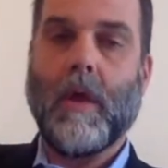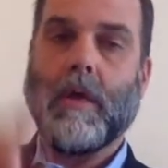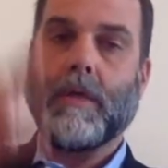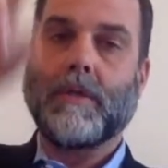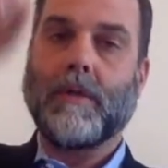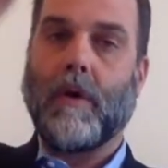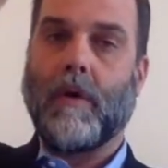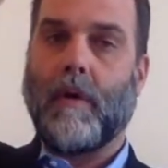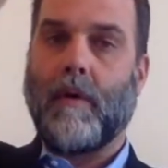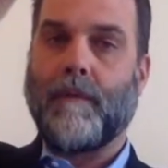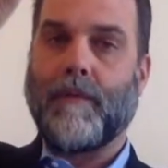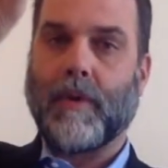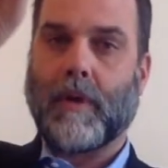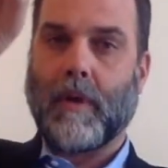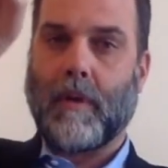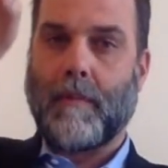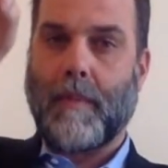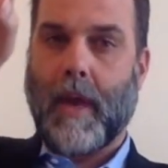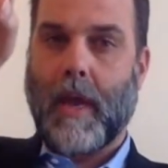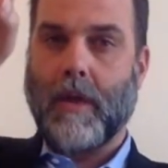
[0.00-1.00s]
So, if you
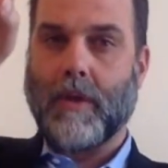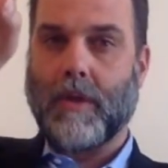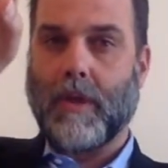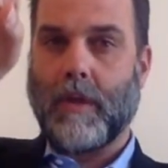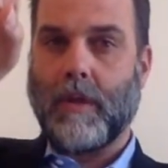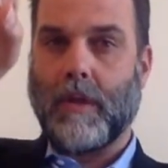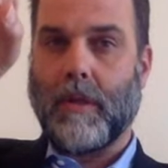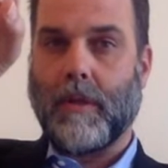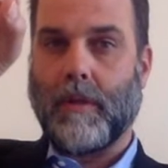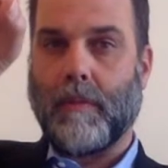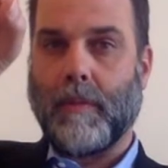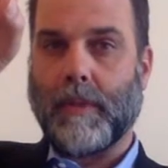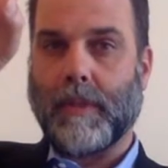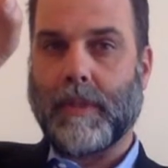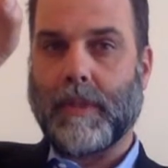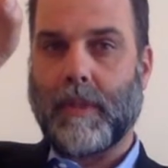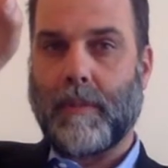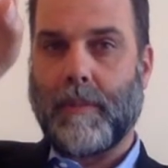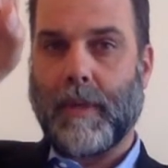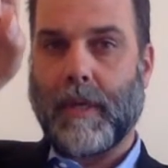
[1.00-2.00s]
can imagine, the
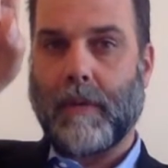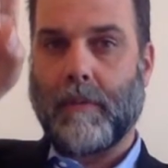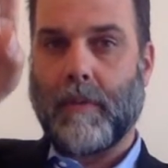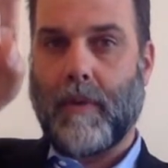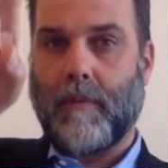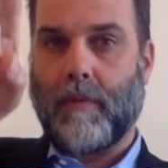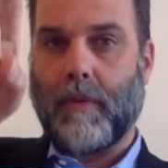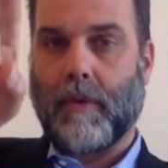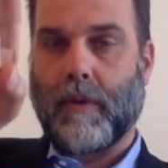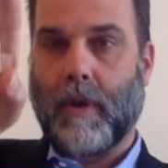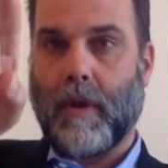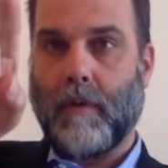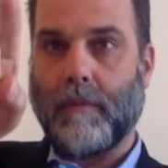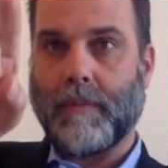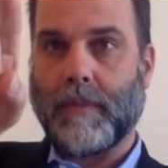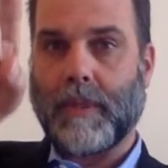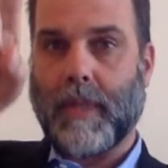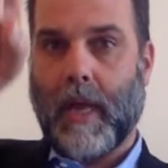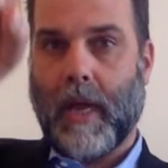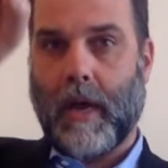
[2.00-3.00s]
Mississippi River
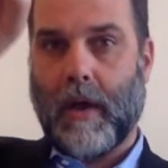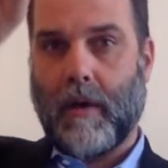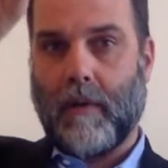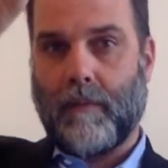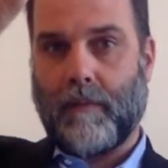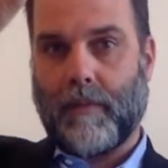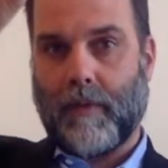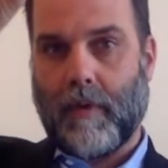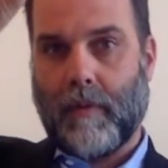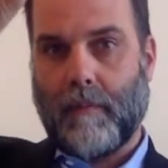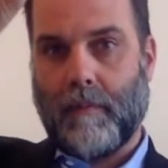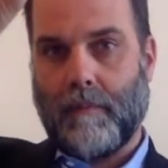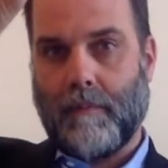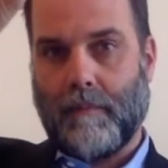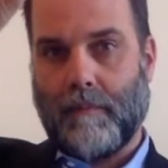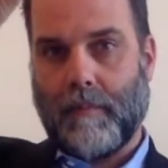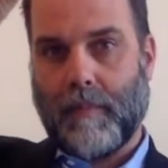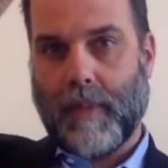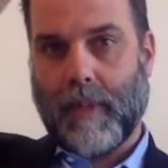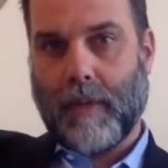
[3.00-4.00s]
comes down from
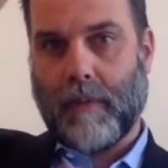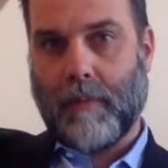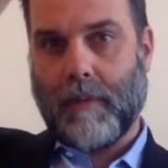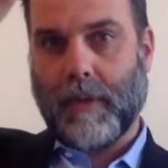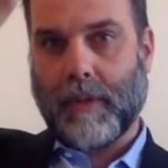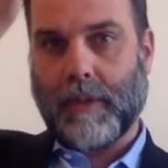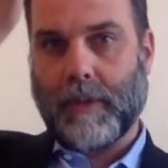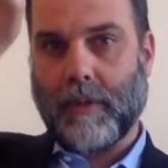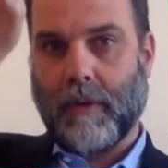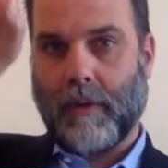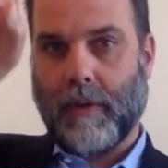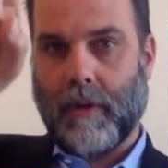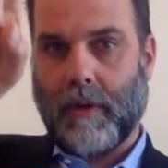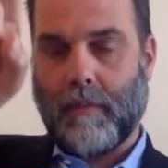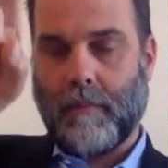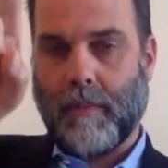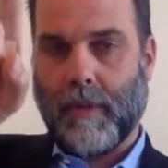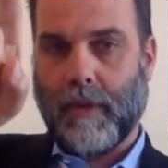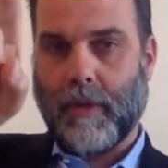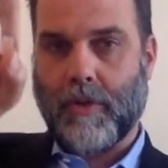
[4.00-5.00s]
you know Minnesota,
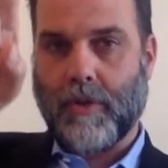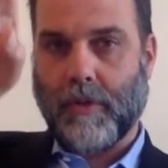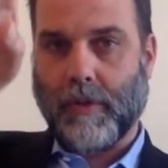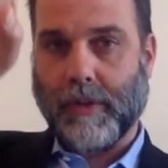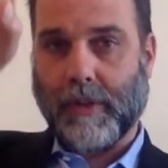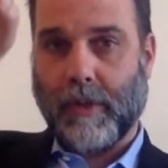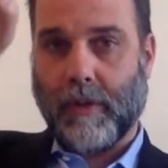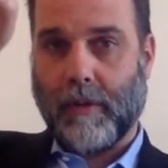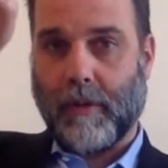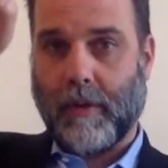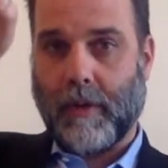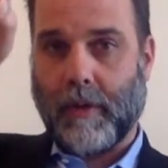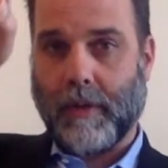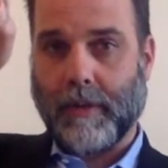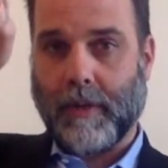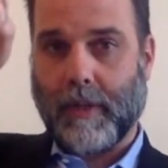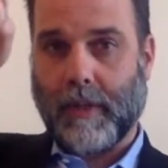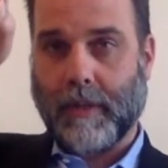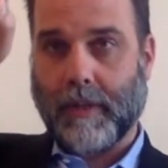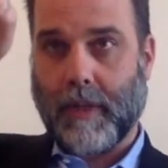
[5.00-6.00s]
miniature soda,
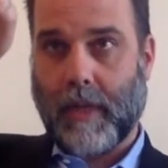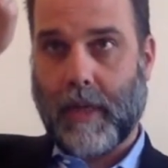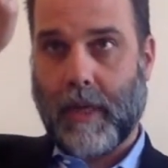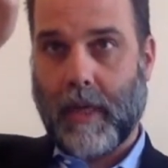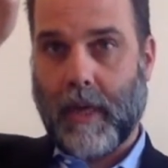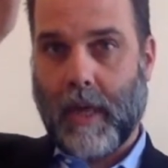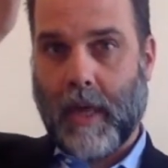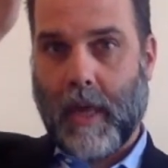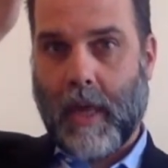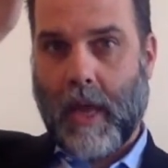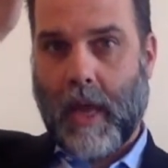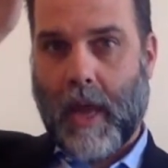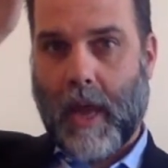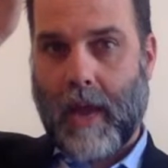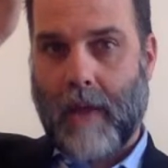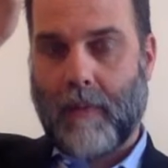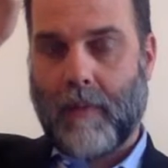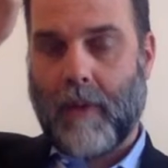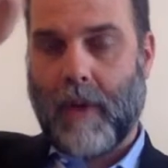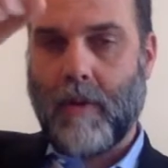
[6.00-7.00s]
as I'd say,
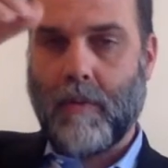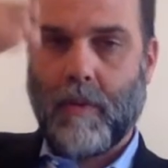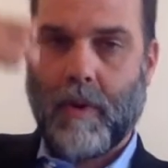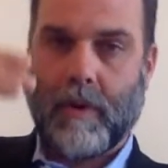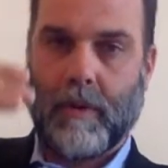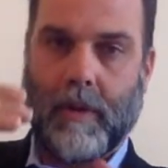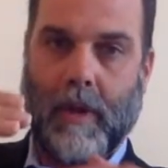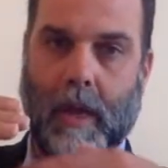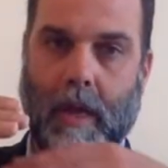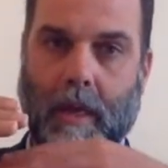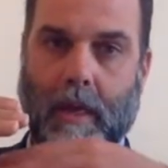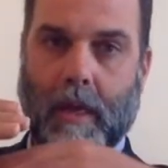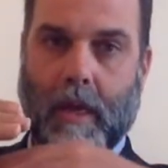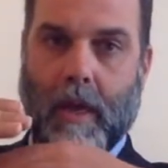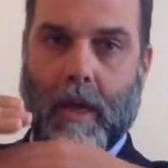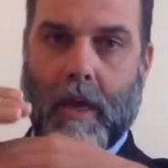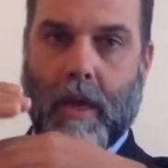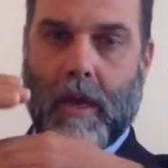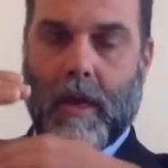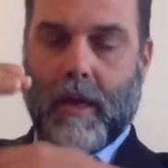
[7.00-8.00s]
and right where like
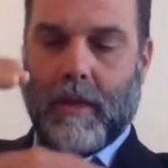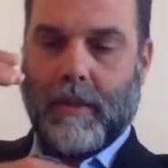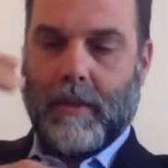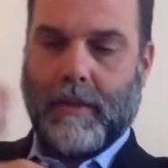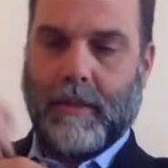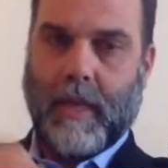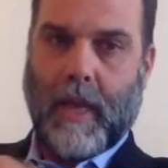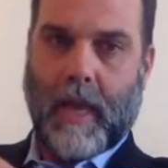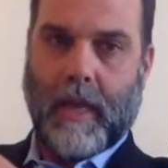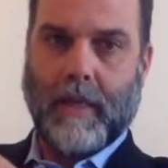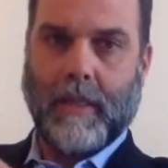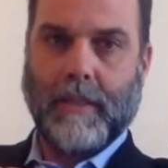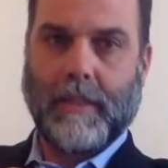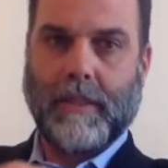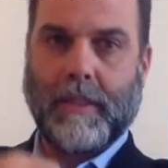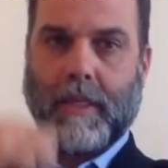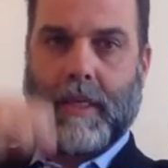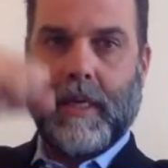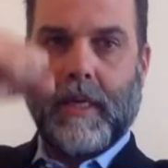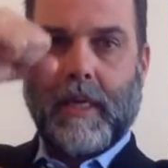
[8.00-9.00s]

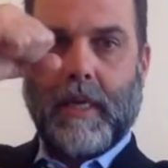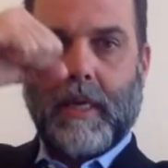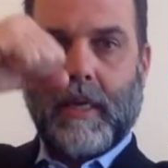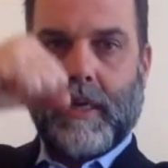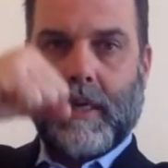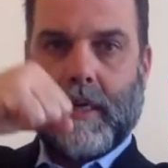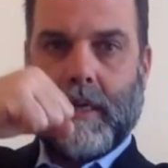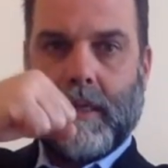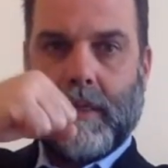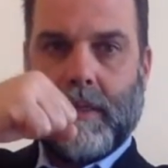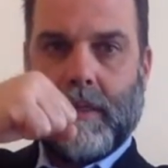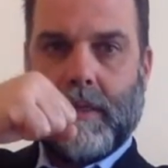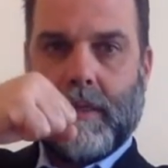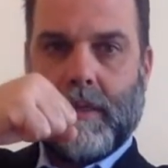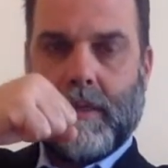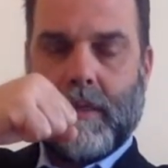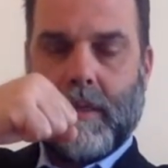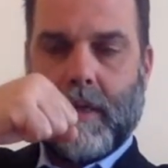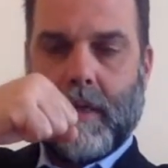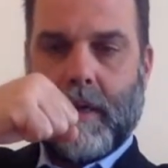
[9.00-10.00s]
Tennessee,
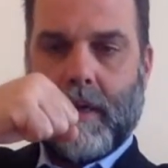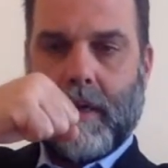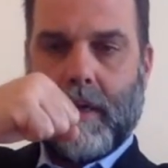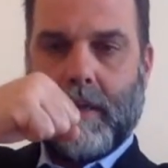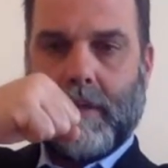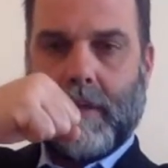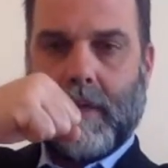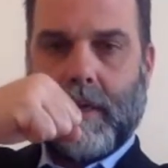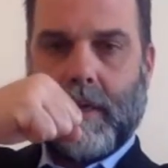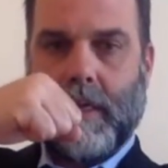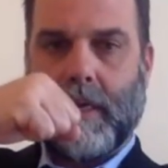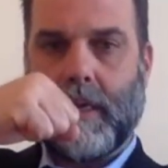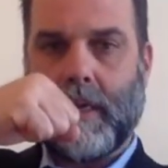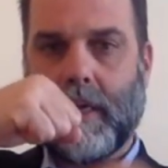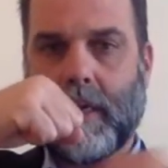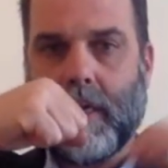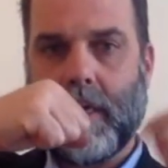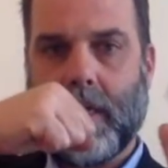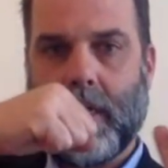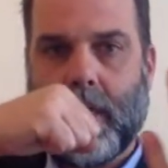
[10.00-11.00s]
uh,
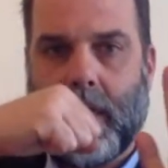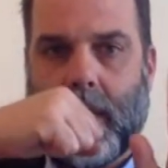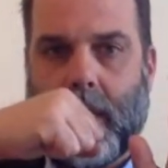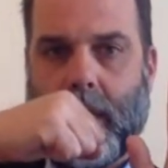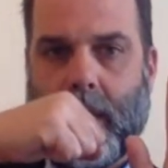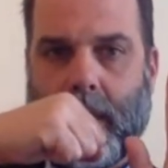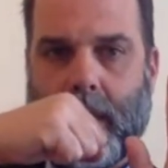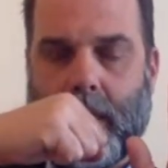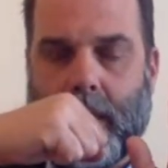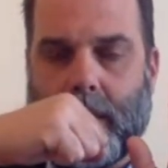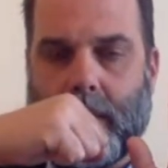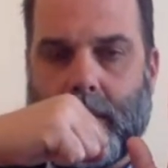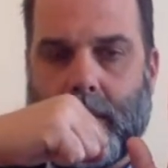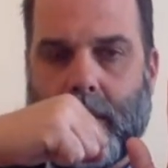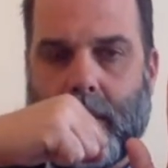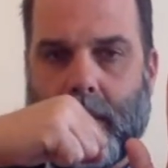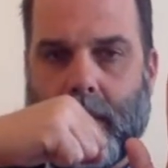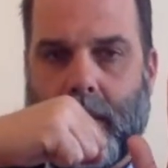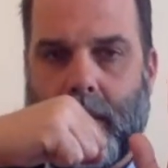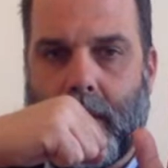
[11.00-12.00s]
Kentucky, and
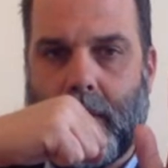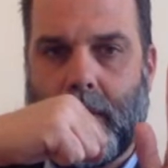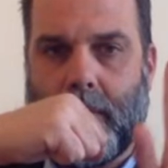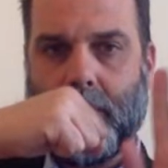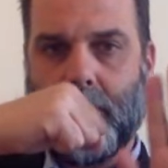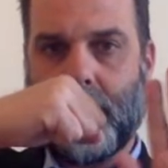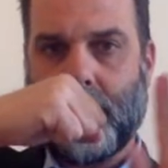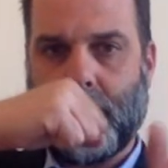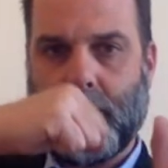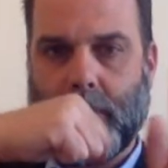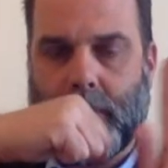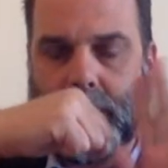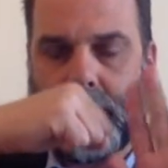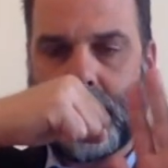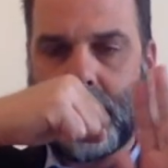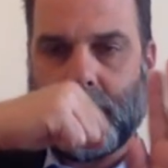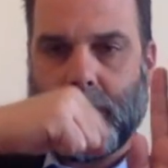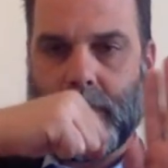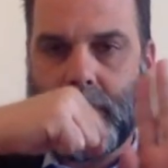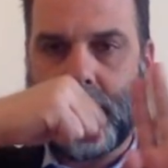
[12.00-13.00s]
uh,
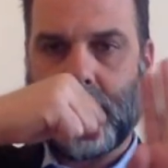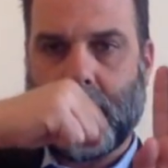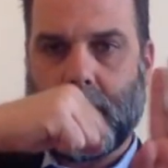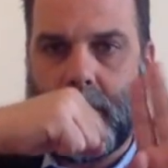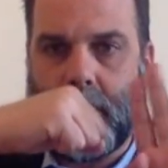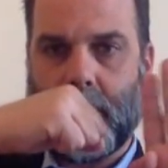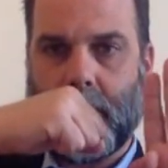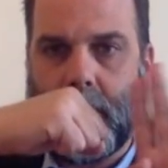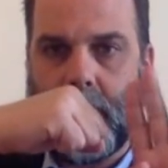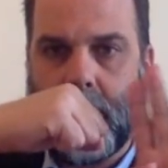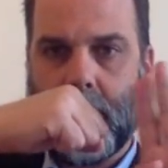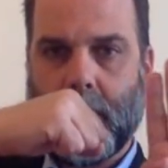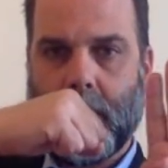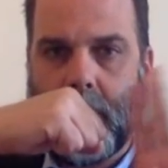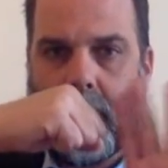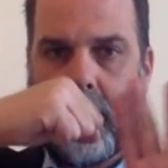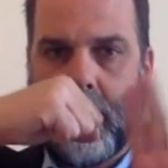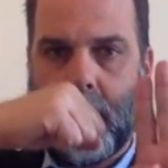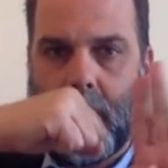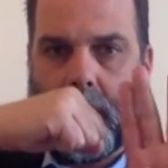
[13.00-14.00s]
Missouri
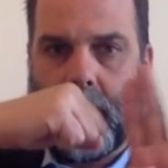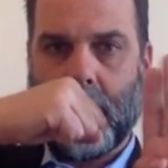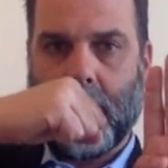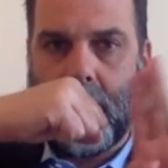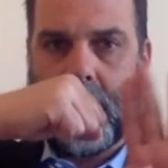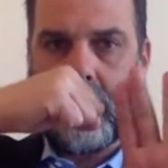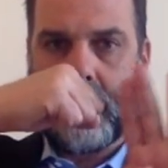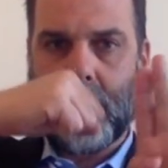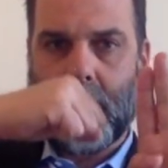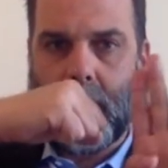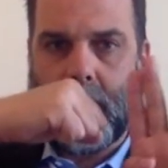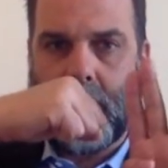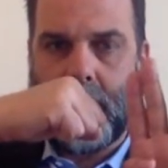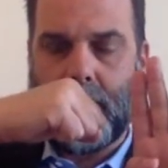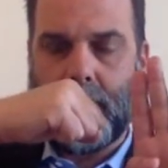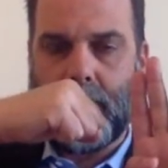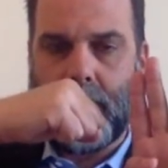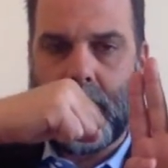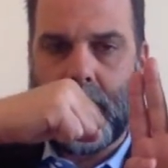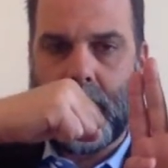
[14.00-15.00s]
all all kind
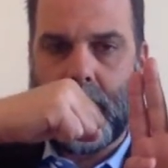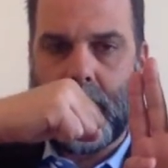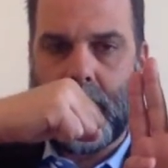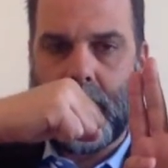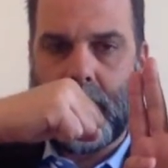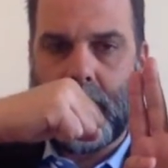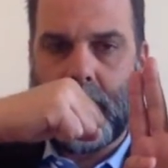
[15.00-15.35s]
of uh,